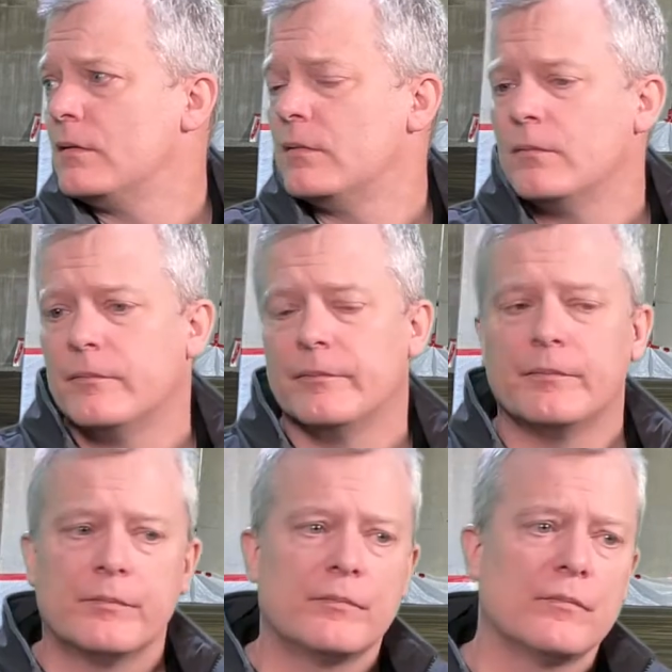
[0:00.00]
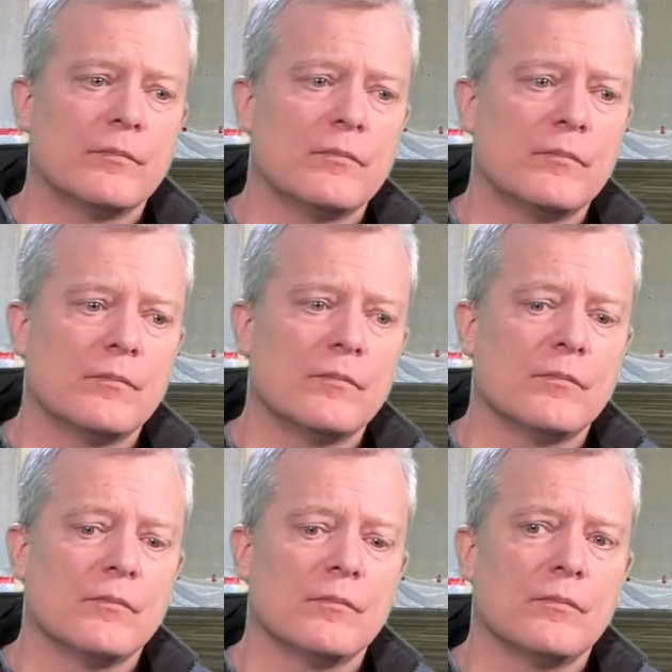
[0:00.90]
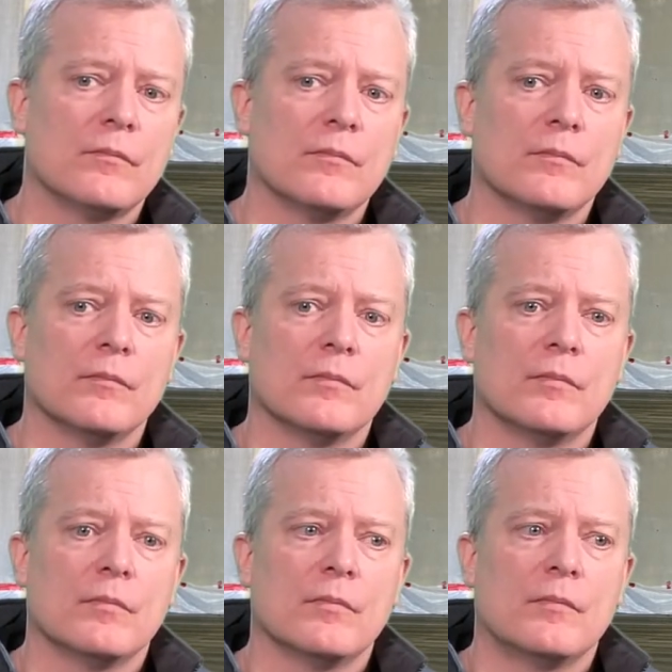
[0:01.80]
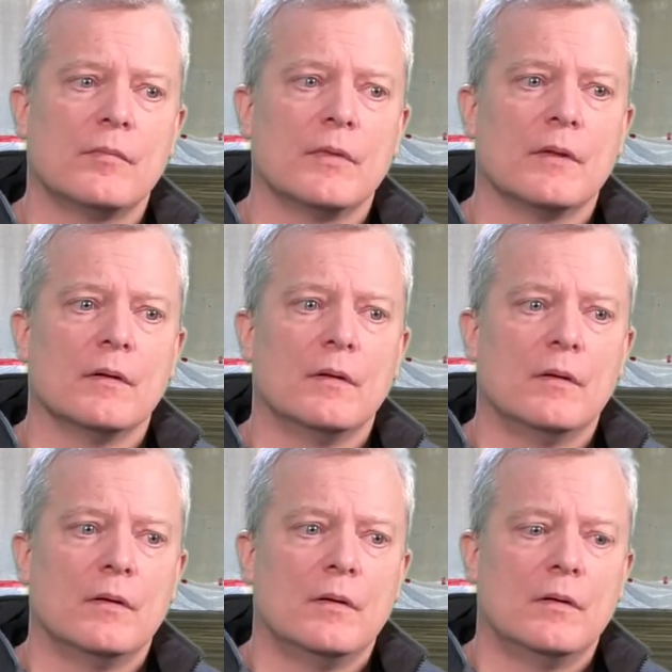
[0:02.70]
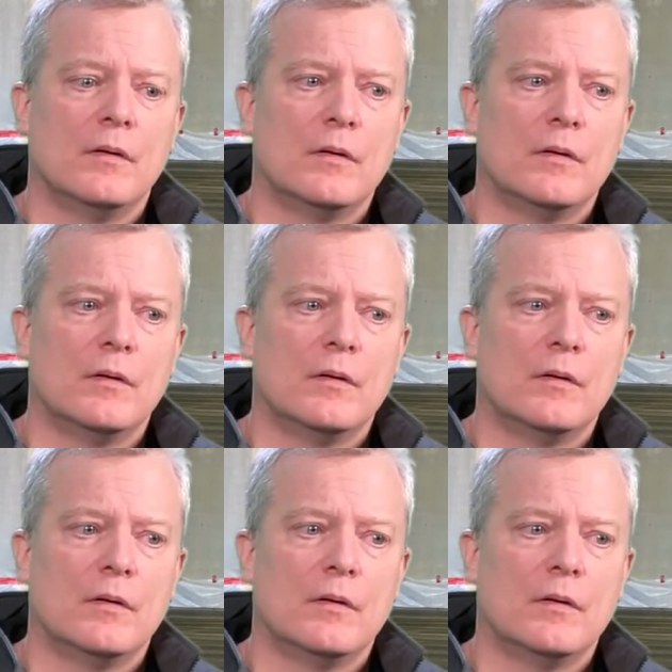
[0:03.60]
(silent)